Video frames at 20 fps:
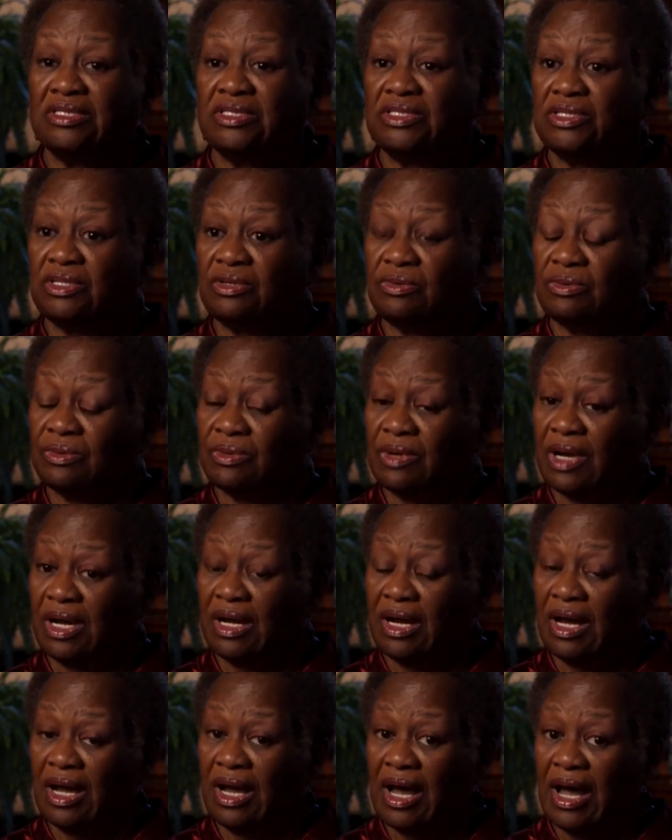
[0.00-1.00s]
So
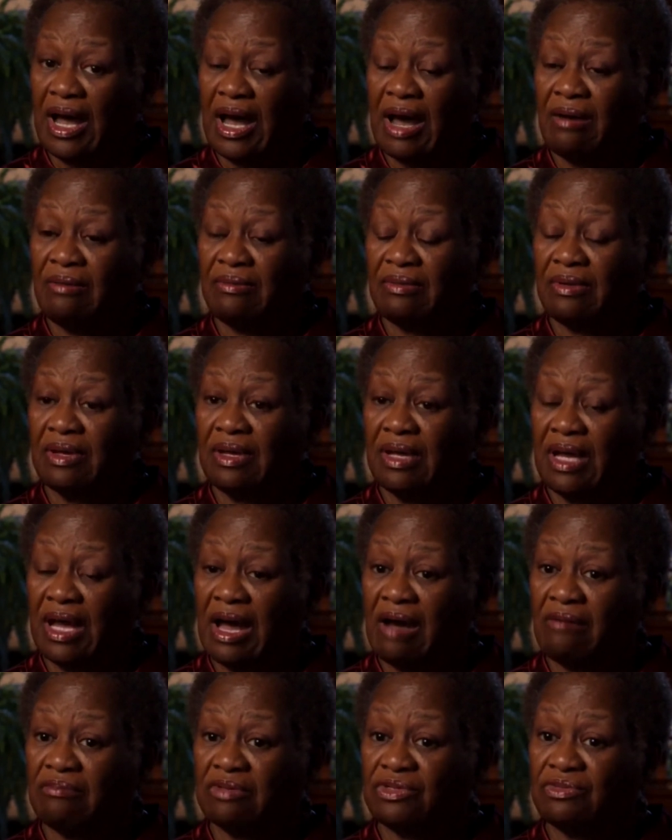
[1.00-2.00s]
I
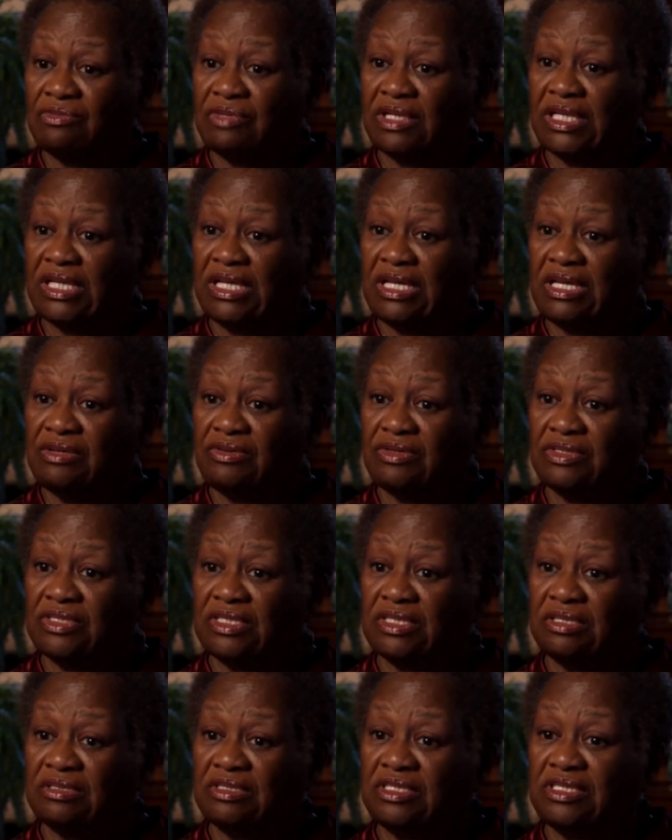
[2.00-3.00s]
was really
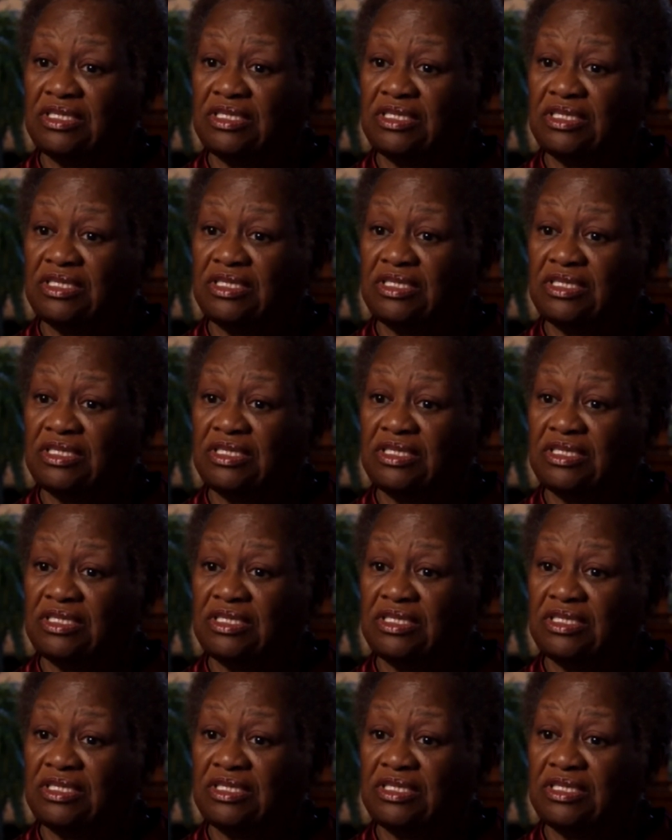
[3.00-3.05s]
interested.